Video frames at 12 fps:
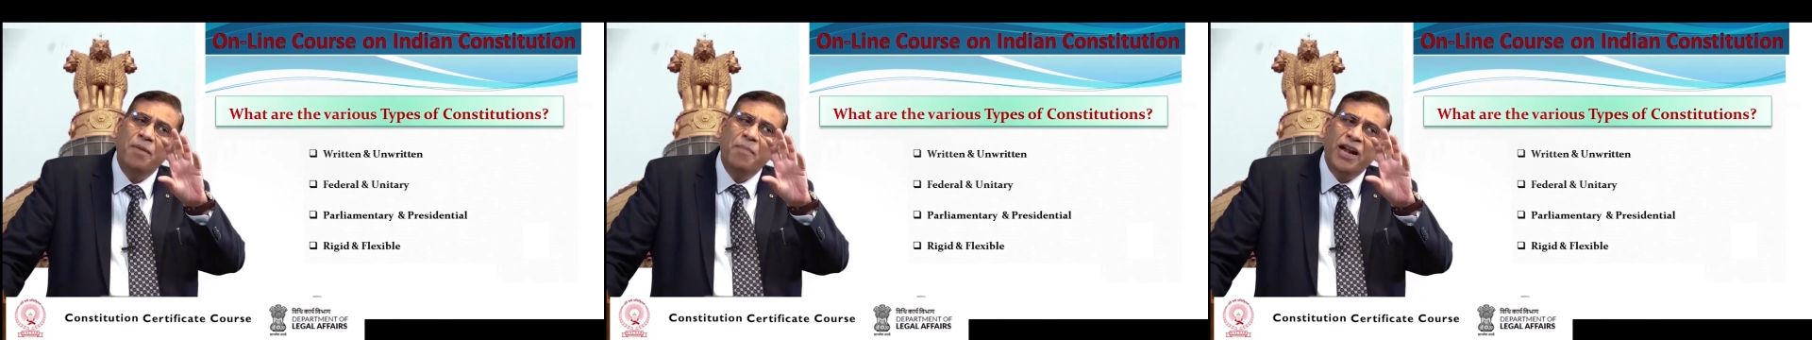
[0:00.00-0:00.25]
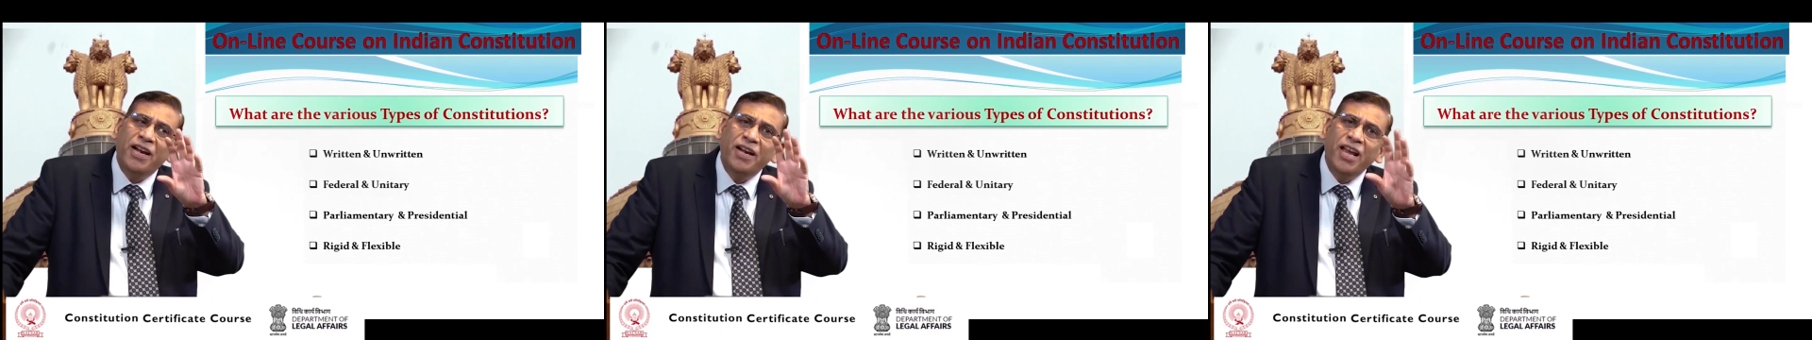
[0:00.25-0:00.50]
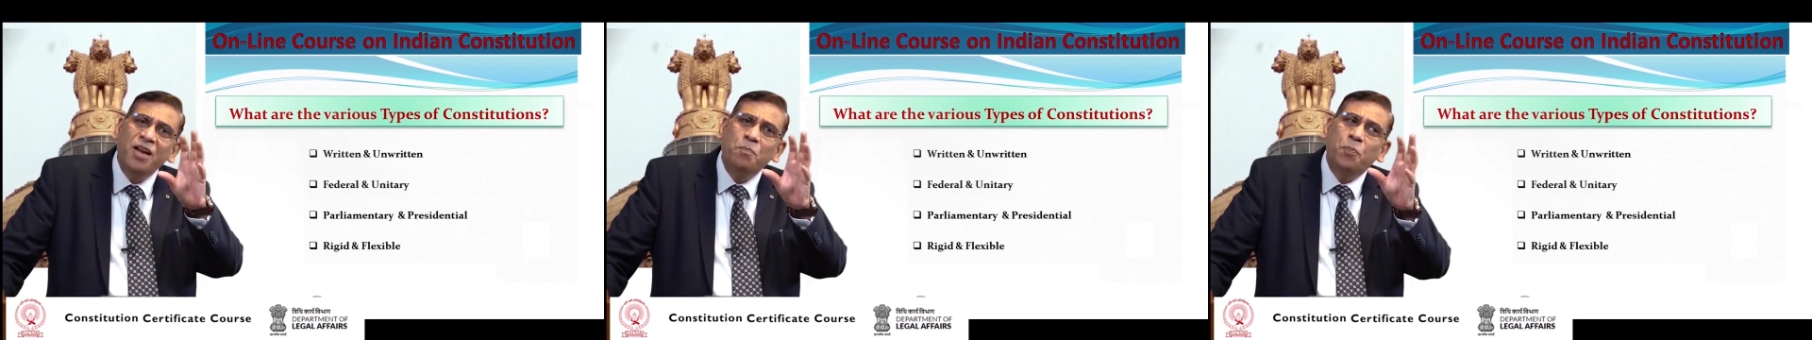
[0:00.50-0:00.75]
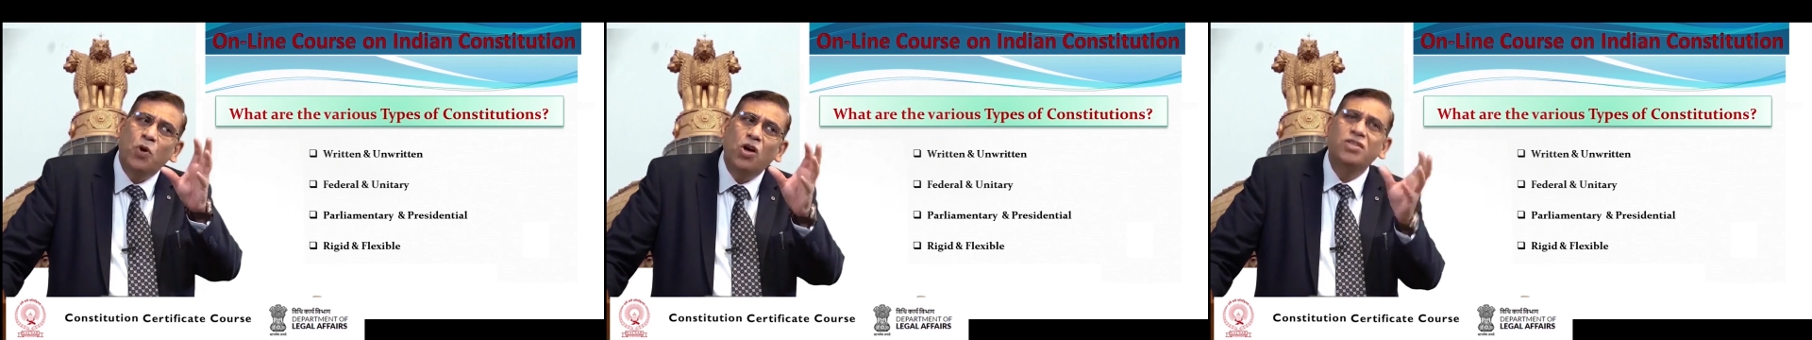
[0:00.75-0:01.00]

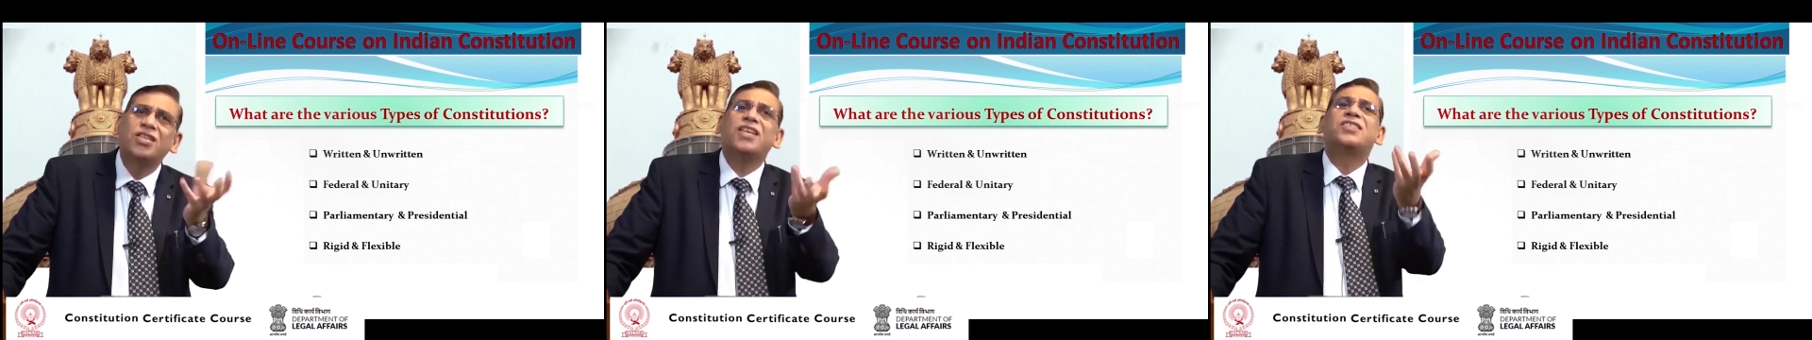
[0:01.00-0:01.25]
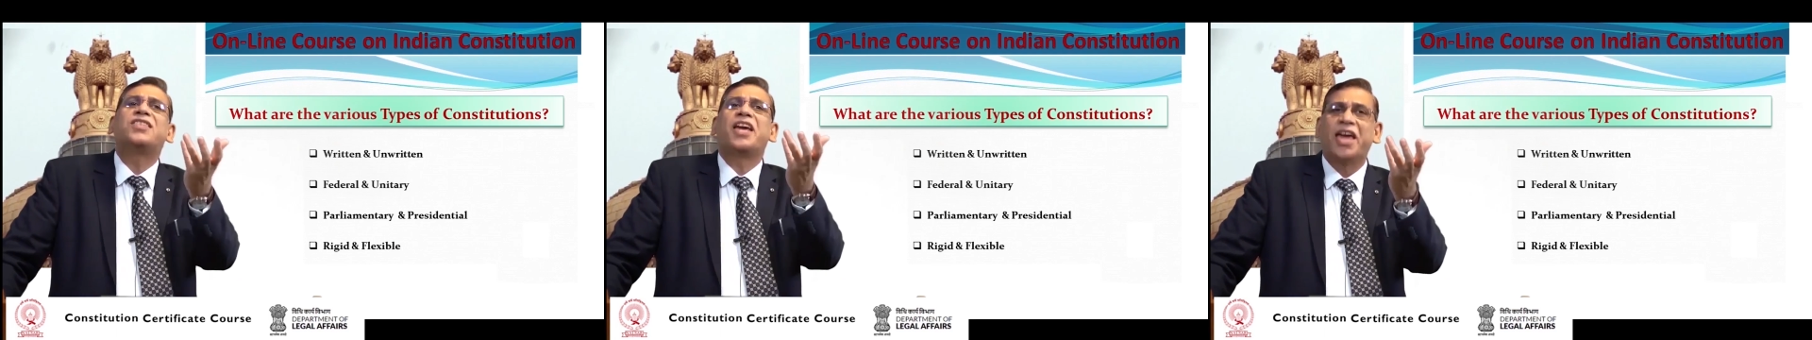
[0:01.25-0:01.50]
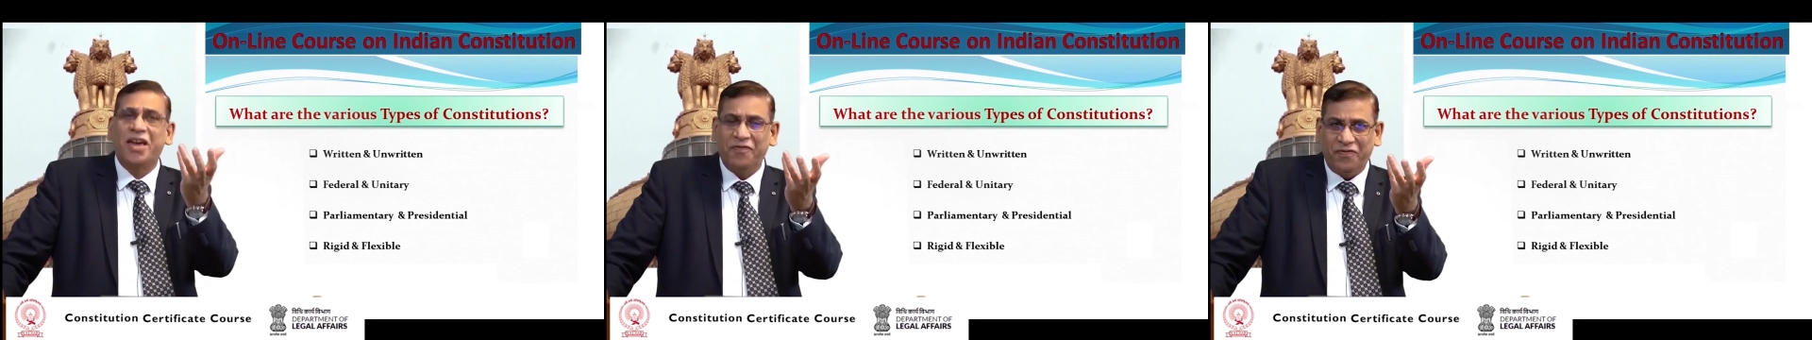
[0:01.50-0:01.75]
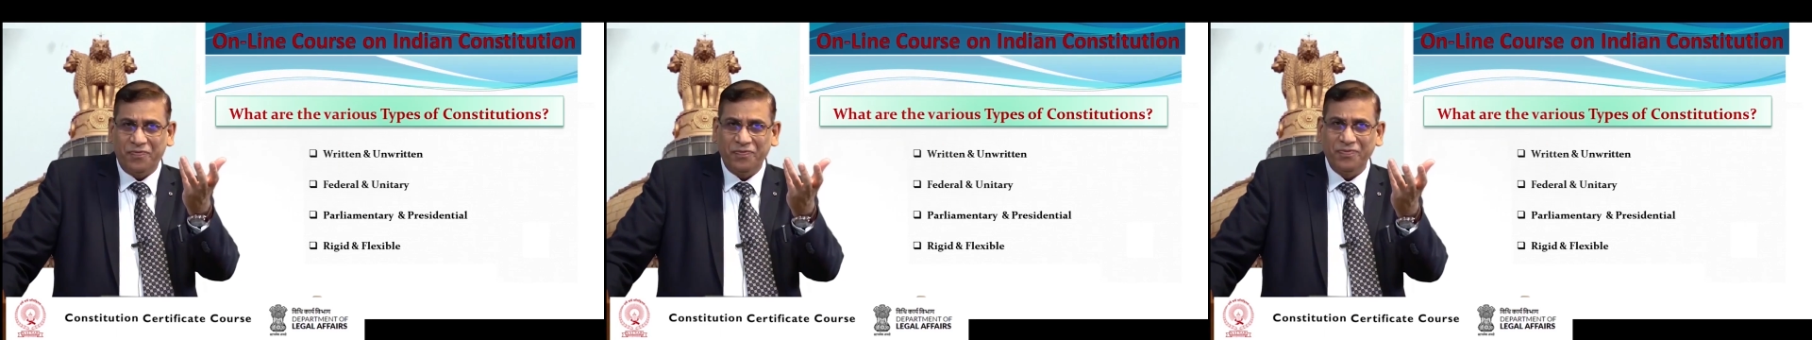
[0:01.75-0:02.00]
amending process they have.